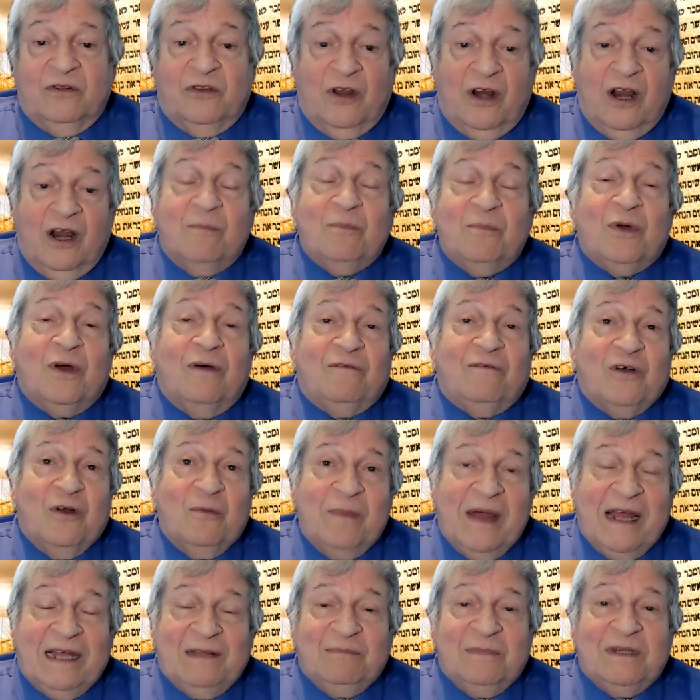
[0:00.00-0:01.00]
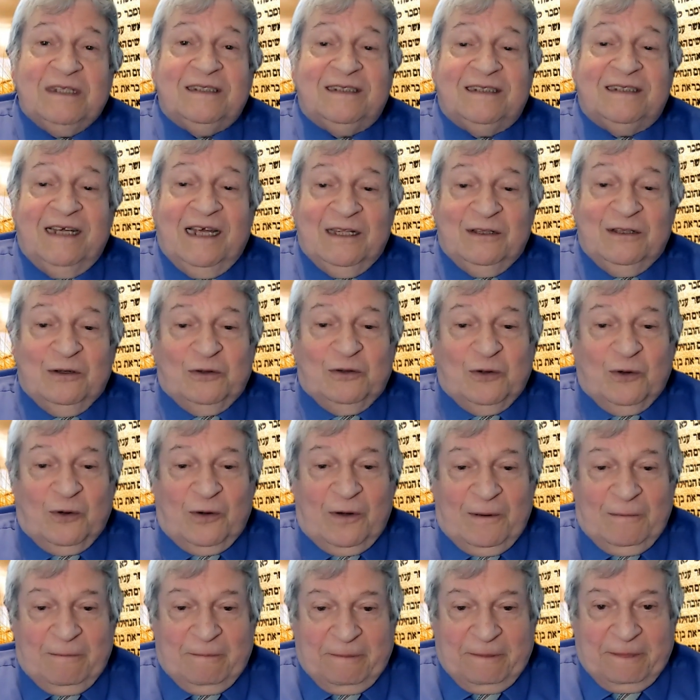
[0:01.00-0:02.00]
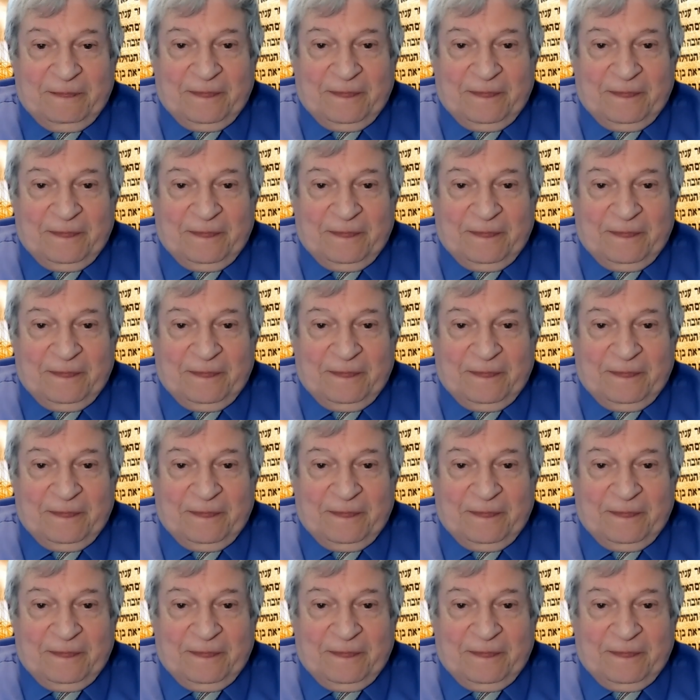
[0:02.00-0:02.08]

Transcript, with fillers: the number of commandments in the Torah.